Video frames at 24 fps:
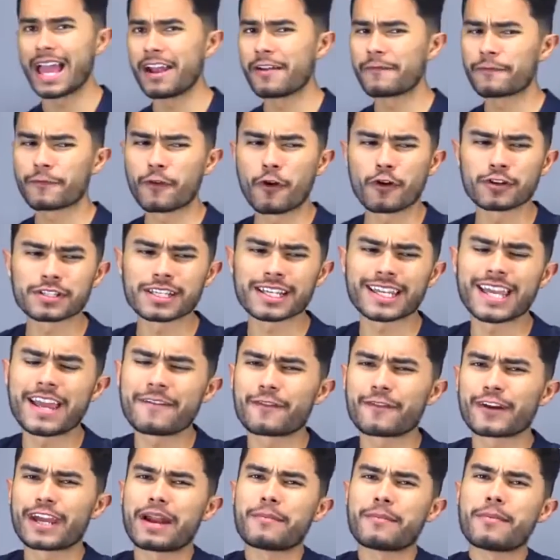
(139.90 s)
And of course, I can't
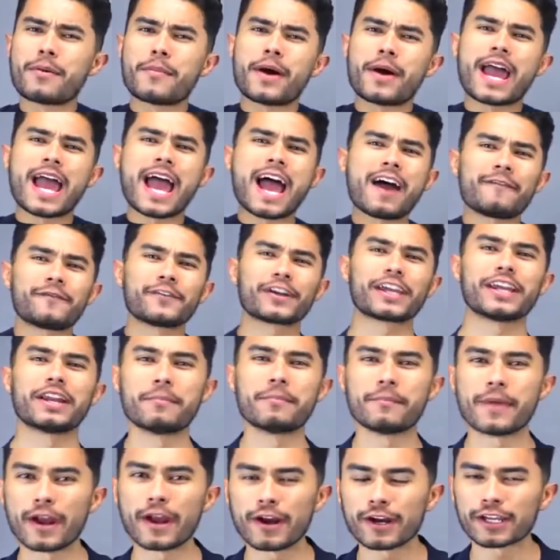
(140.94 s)
forget about my African
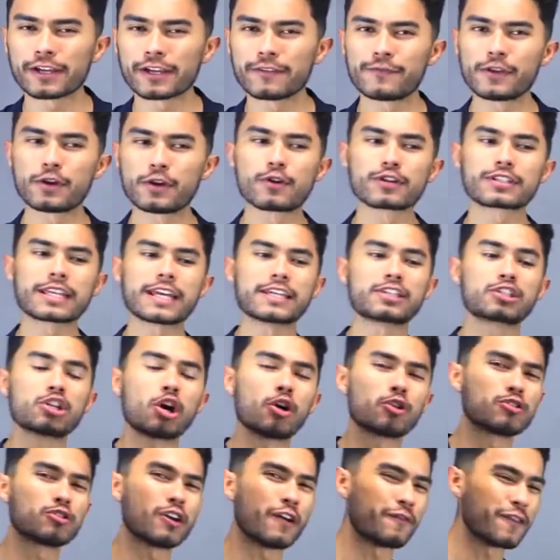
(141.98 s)
American viewers. I
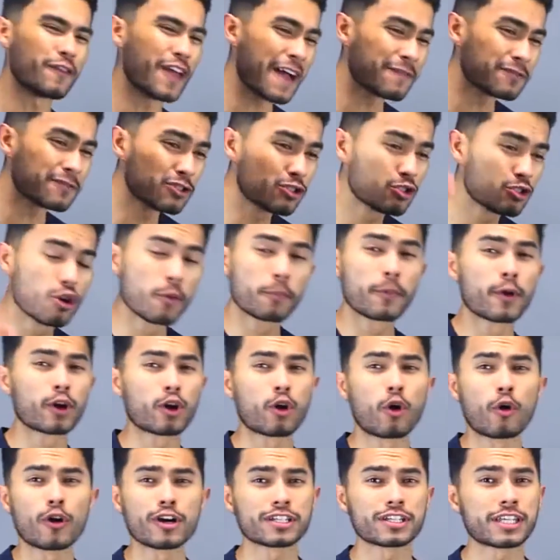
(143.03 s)
told you, if you have super
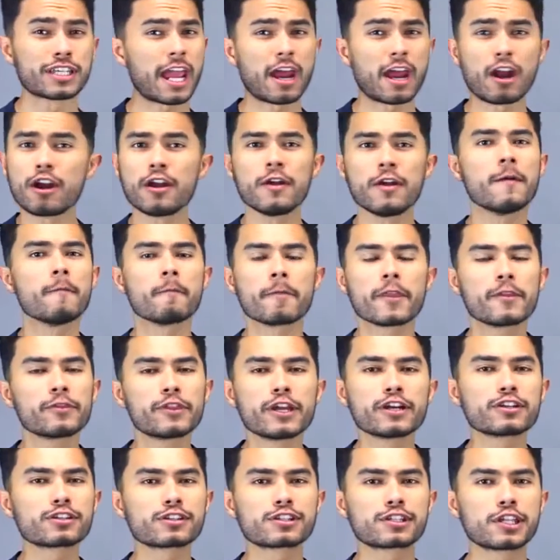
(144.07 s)
coarse hair,
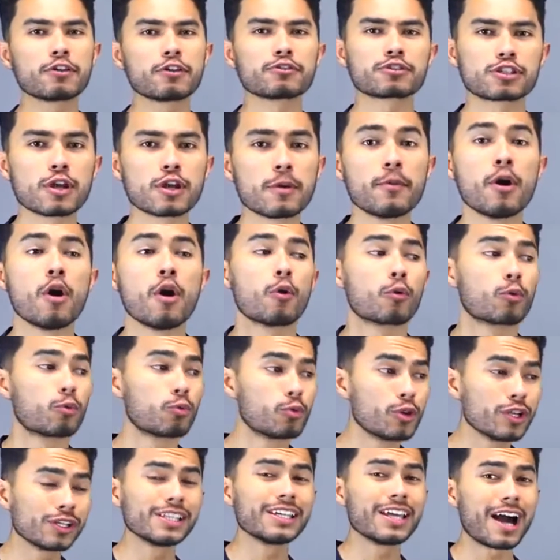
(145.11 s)
there's still some
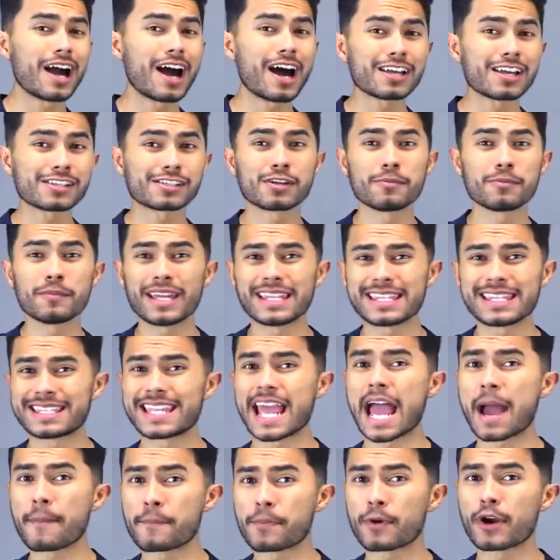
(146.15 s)
really awesome and
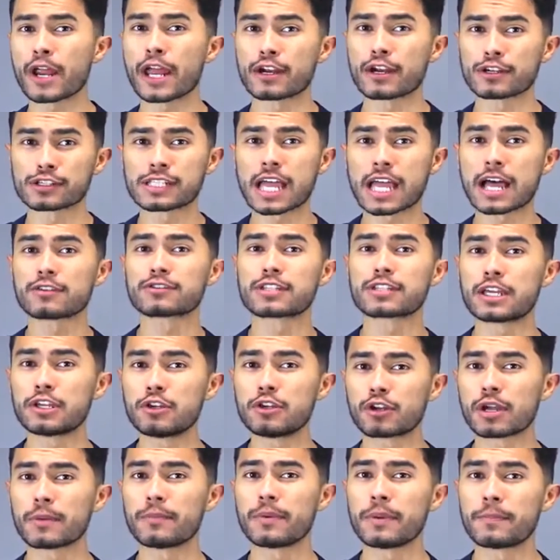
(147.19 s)
dapper hairstyles that
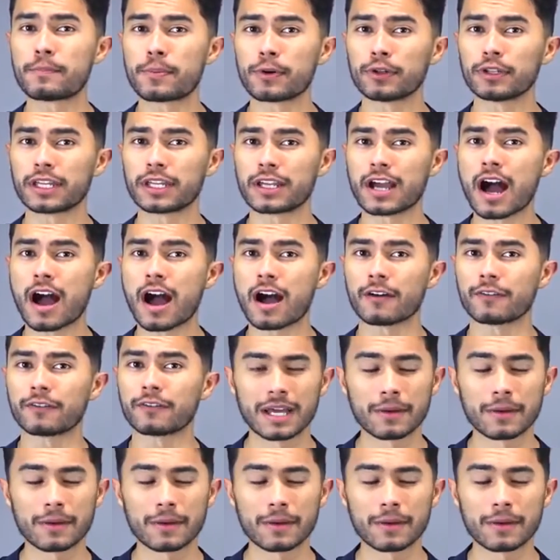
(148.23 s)
you can be pulling off.